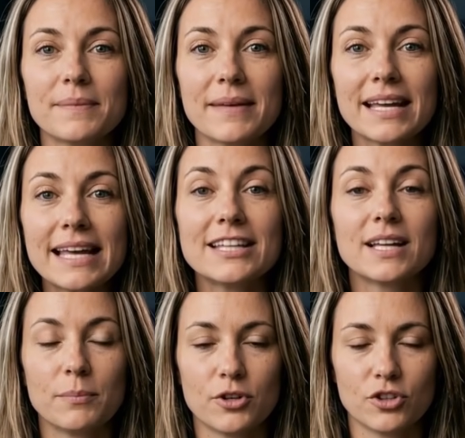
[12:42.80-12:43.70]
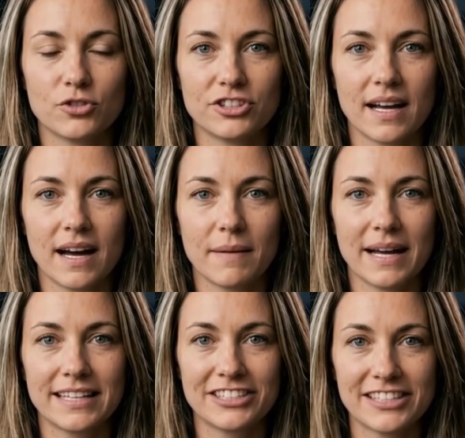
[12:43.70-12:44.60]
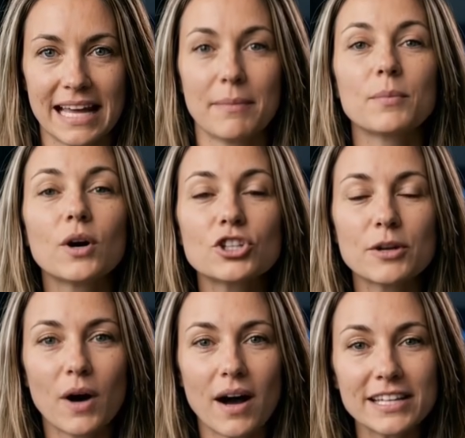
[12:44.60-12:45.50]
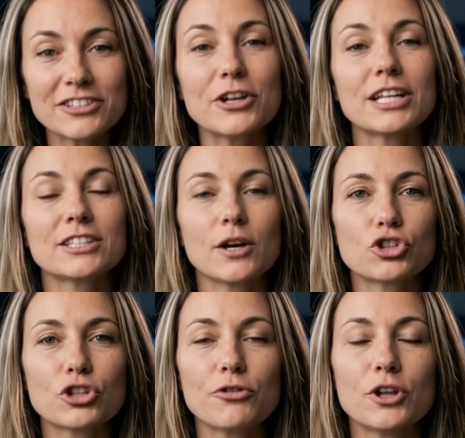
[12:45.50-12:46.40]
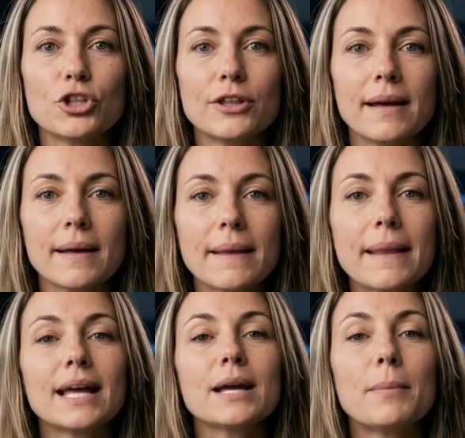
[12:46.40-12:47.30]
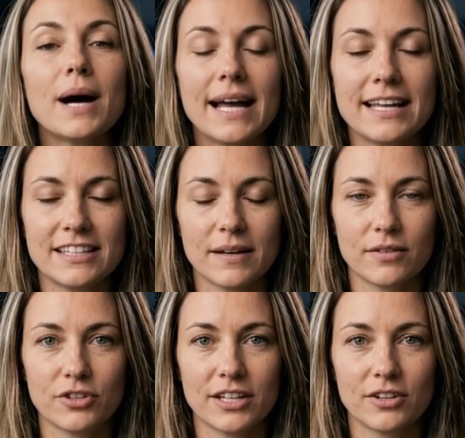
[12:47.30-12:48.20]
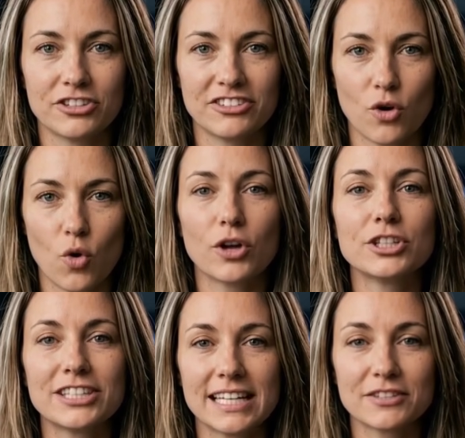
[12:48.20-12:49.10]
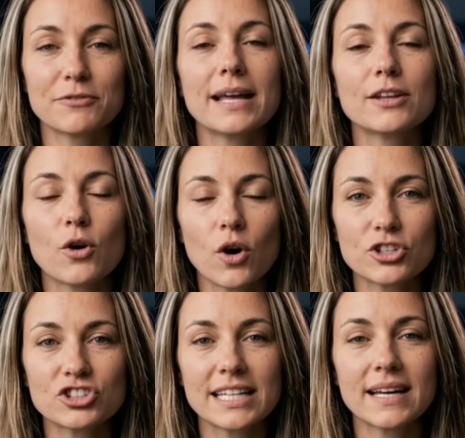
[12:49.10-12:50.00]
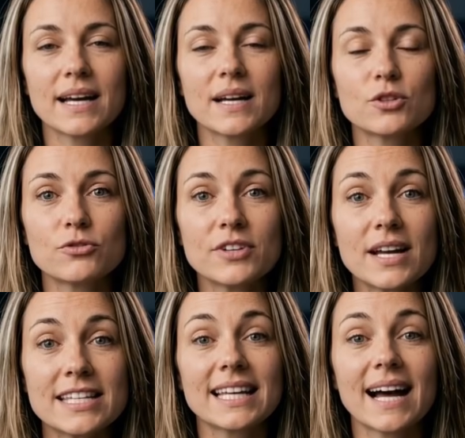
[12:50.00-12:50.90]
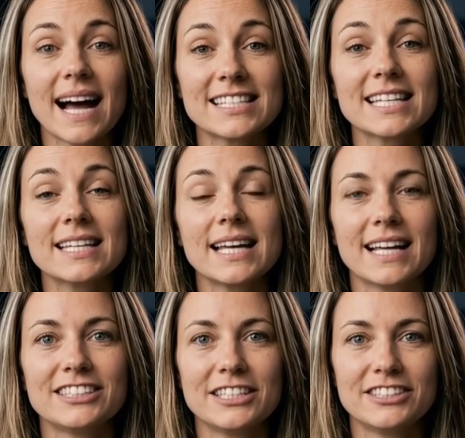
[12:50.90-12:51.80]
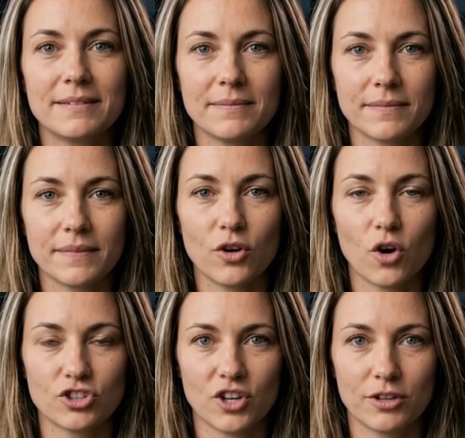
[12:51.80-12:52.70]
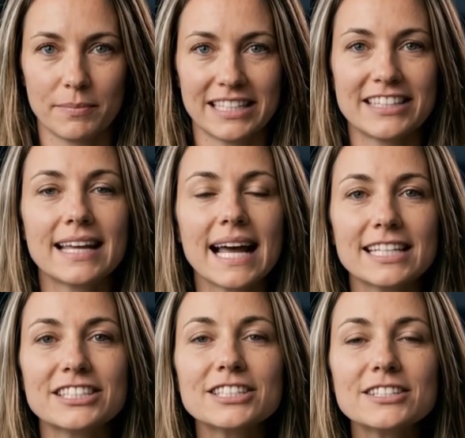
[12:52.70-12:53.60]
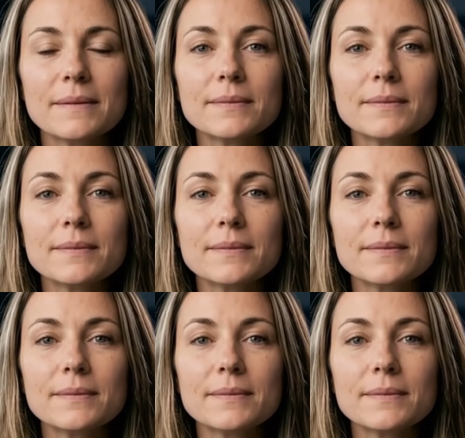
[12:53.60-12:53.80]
These are produced by the same emerging markets research division that applies rigorous quantitative methodology to frontier asset classes, not chart-based analysis.